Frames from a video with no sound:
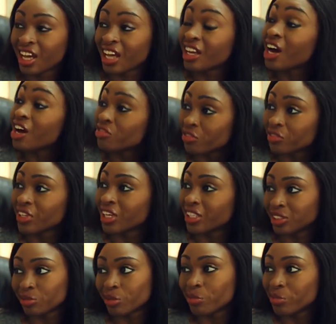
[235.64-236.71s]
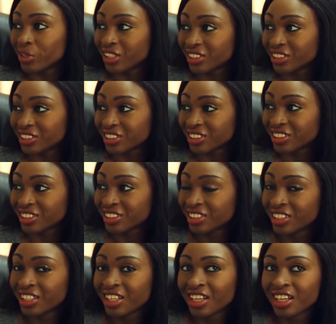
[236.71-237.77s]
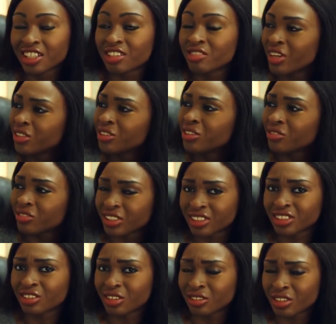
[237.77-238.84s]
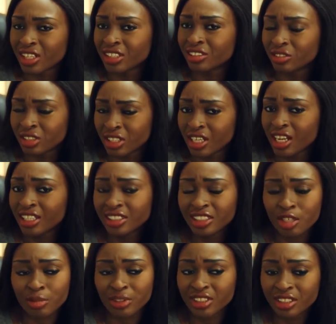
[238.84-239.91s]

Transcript: And half of that is one person. The value of the stock, the last time I